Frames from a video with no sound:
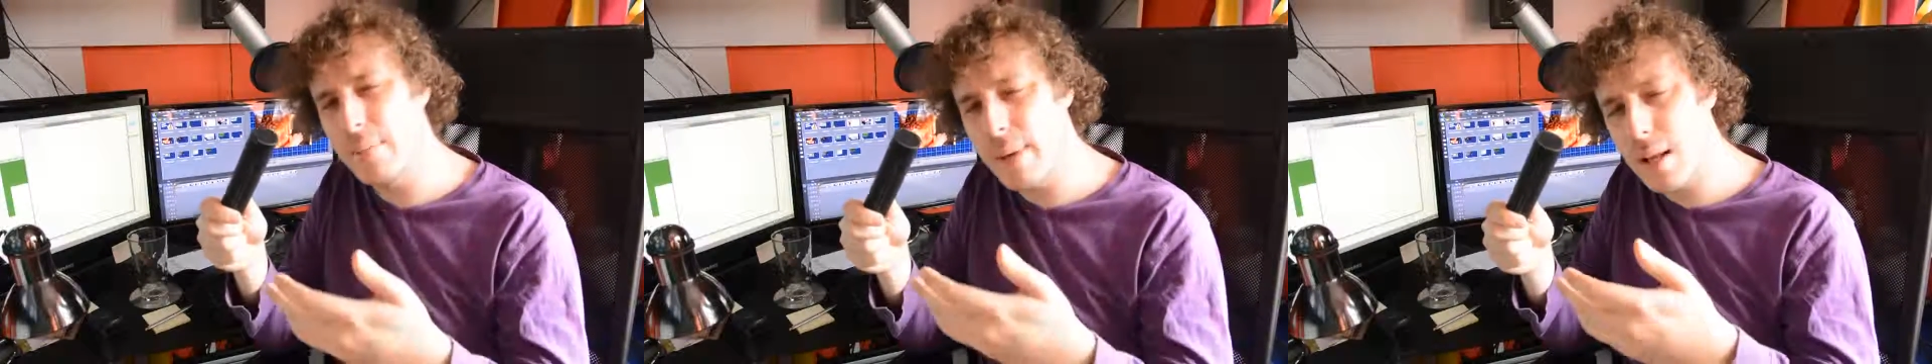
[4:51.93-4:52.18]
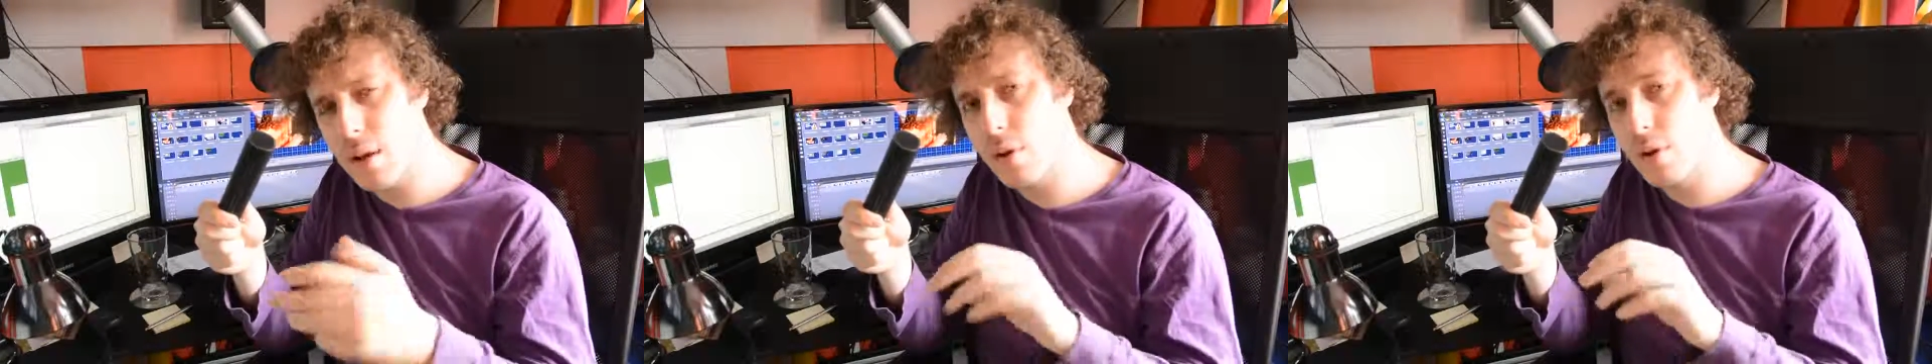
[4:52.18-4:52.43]

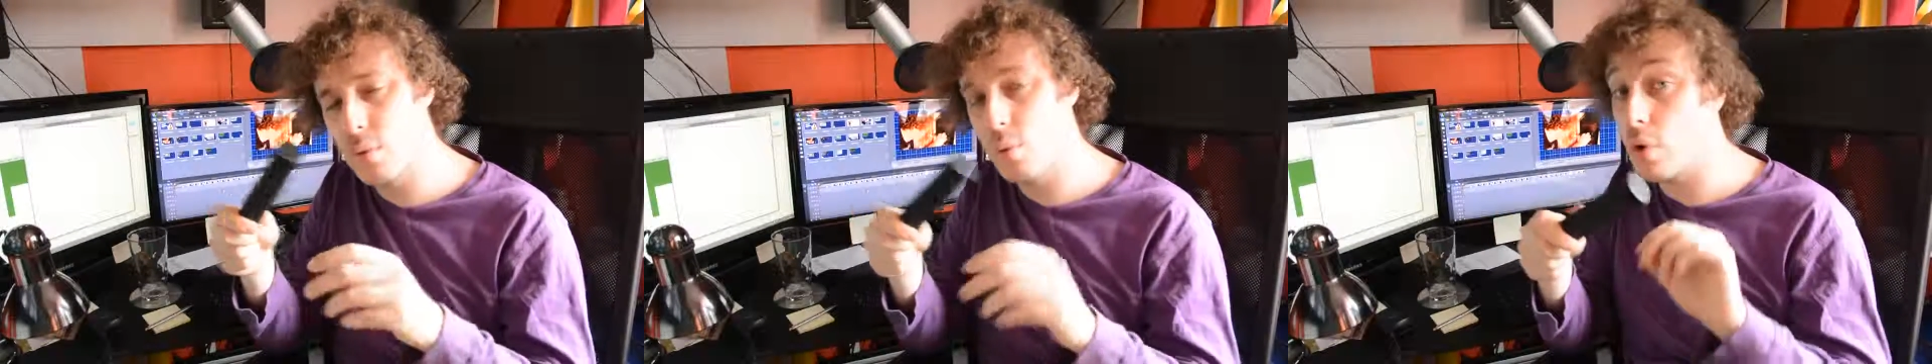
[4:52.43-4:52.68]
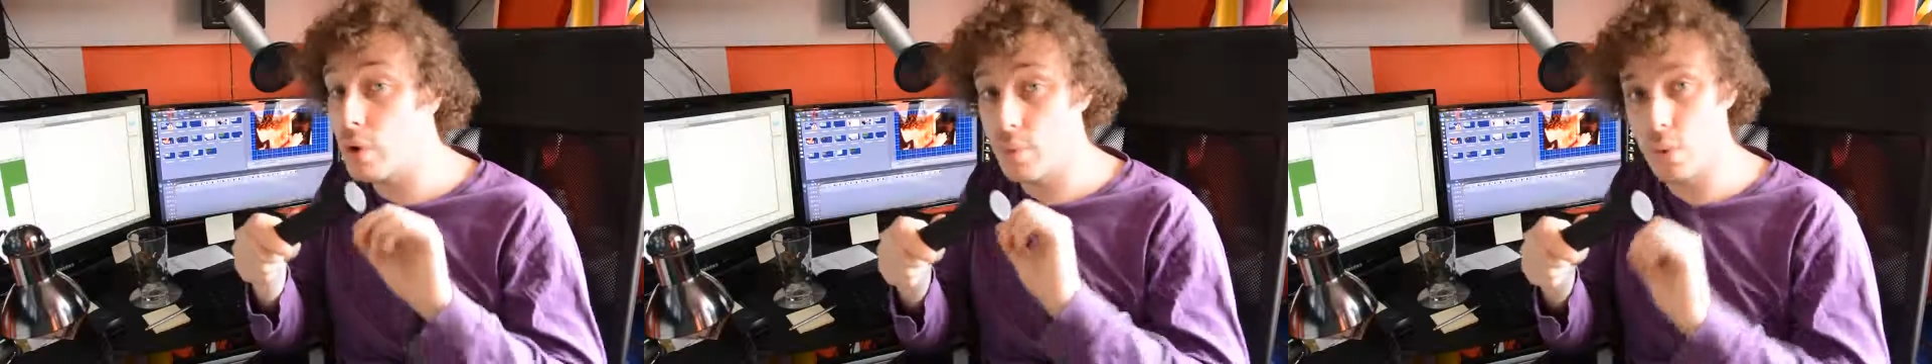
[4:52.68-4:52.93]
bit longer than
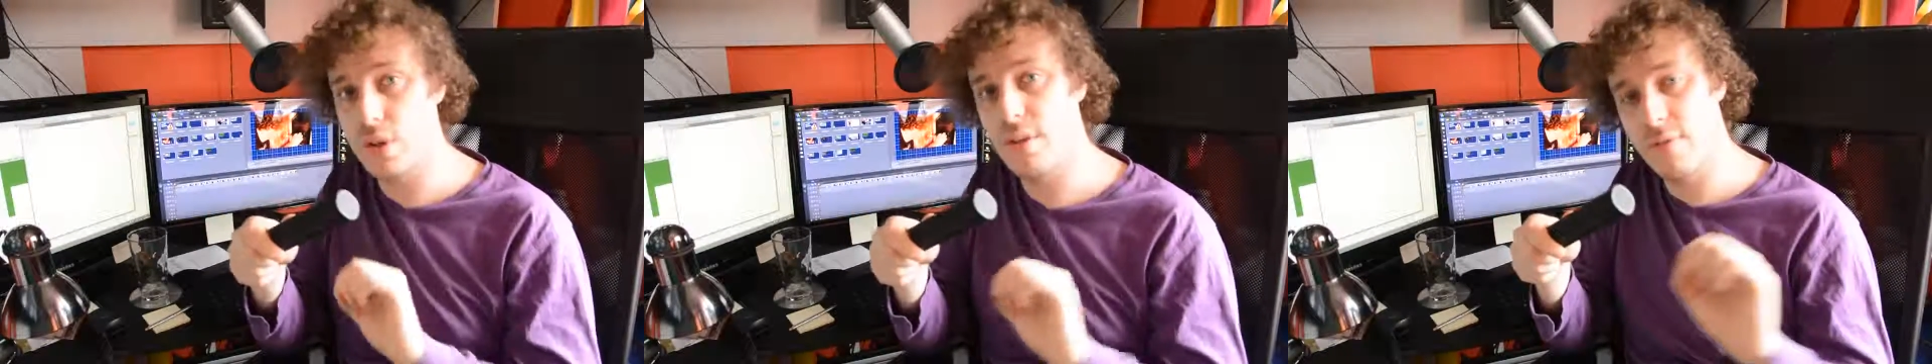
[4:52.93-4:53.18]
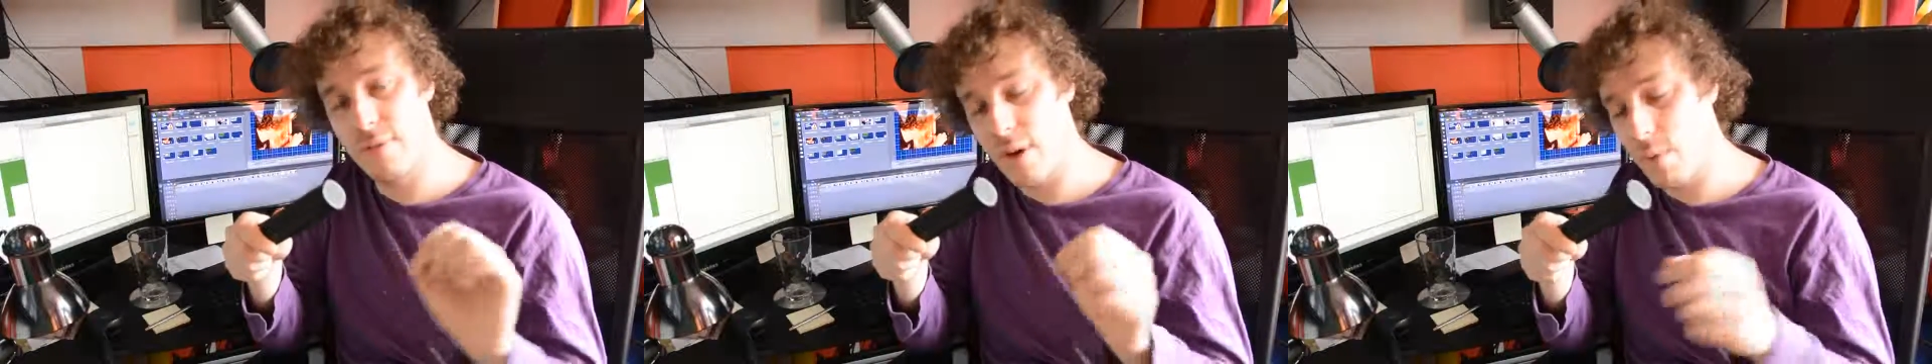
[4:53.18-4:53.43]
what it would
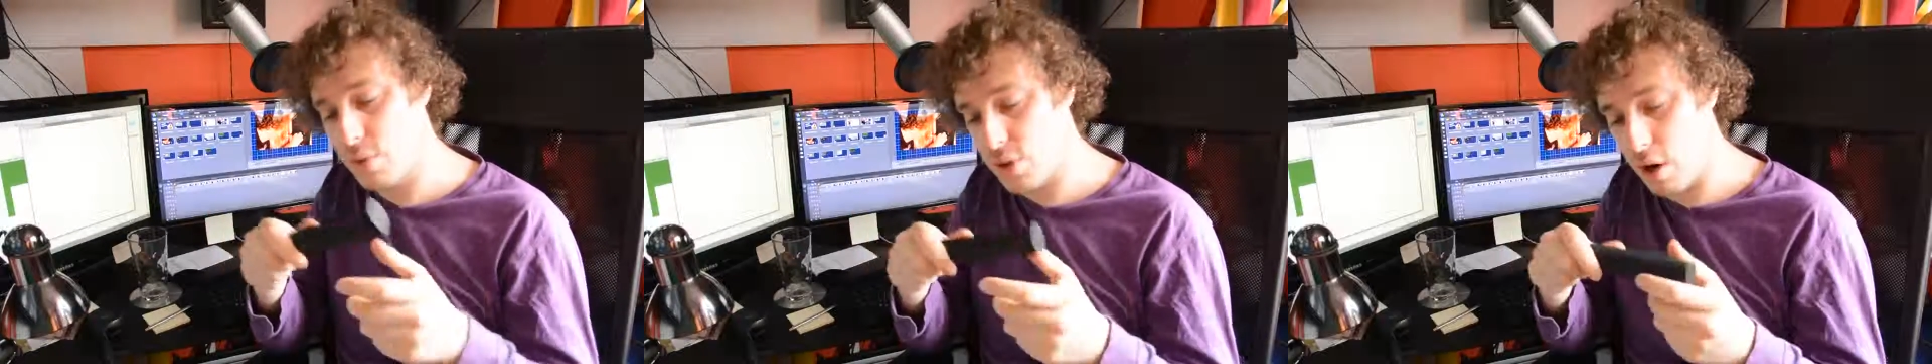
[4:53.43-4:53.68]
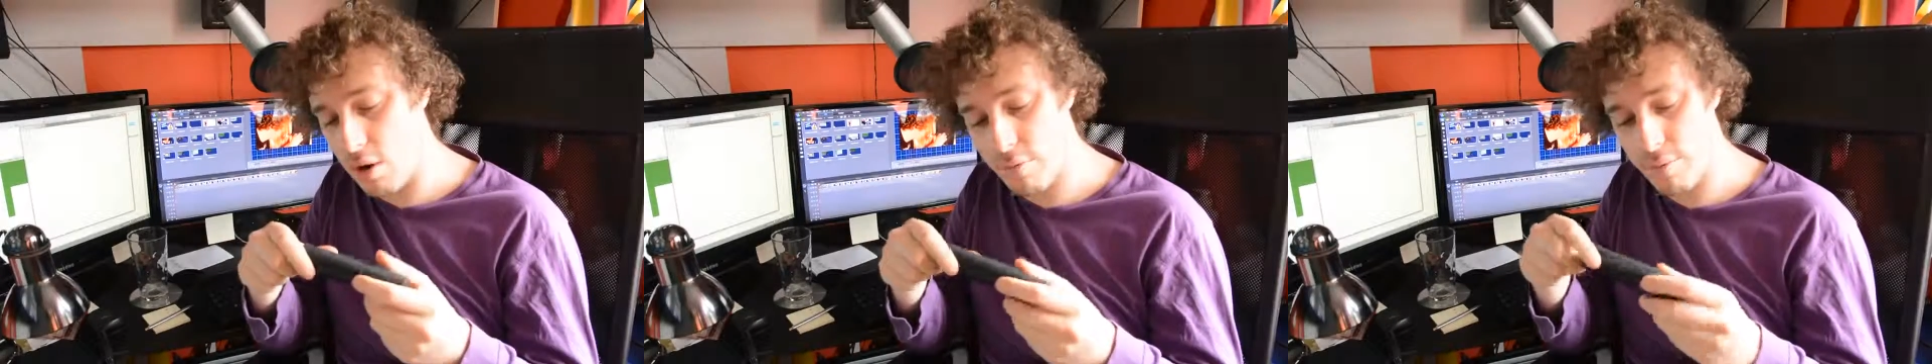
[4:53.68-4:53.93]
if the phone was
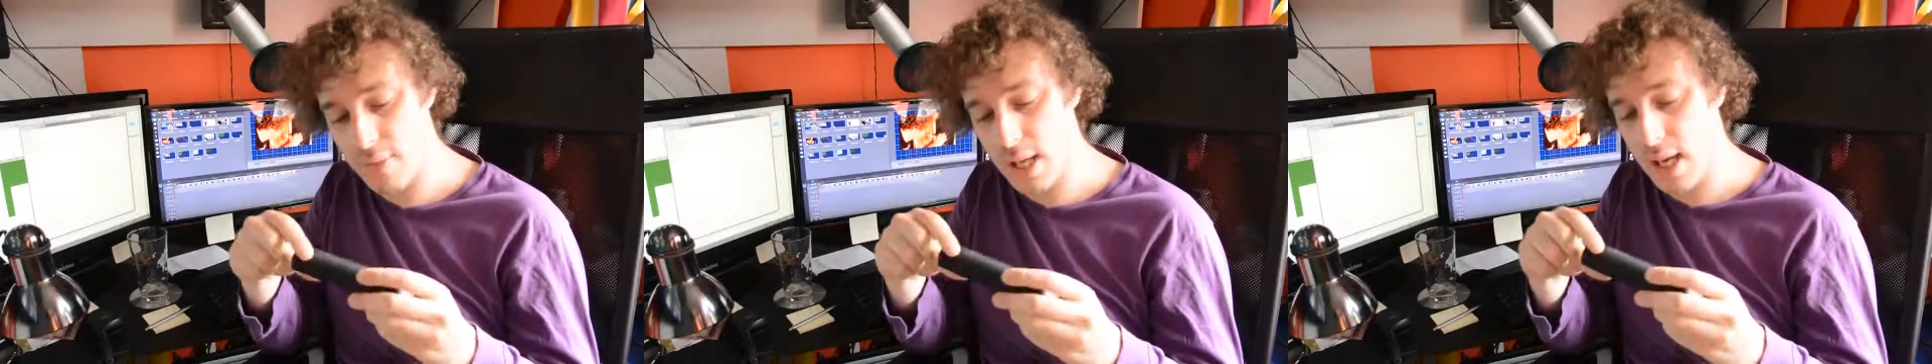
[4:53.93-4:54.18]
off.